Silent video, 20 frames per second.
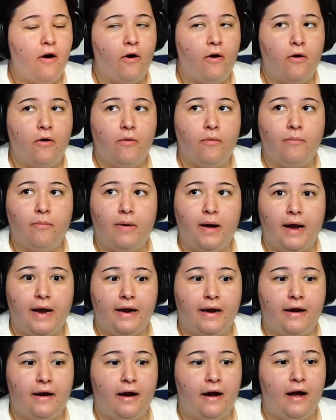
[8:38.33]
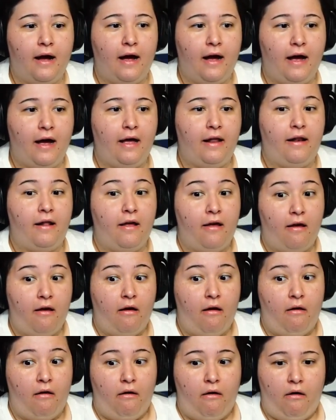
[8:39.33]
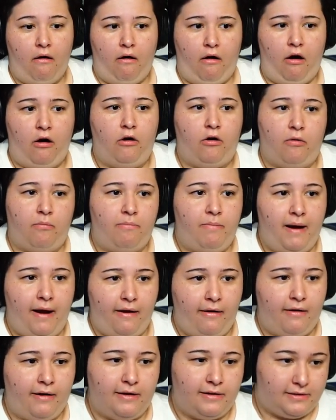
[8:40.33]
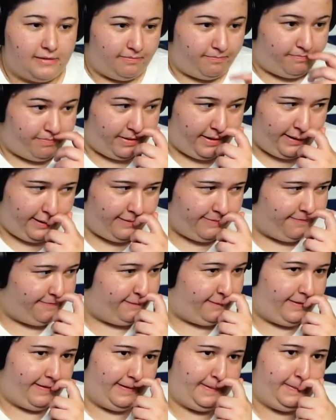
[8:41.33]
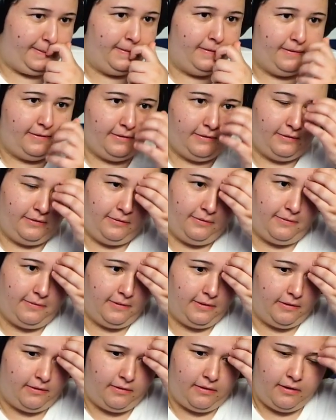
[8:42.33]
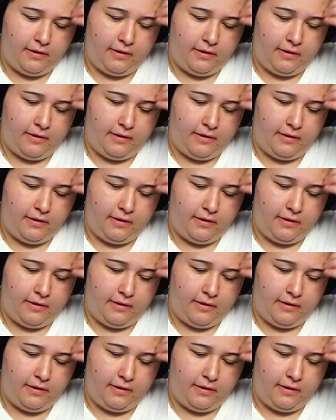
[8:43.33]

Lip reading: Oh my God. Uncle Barry's a pedophile. Good Lord.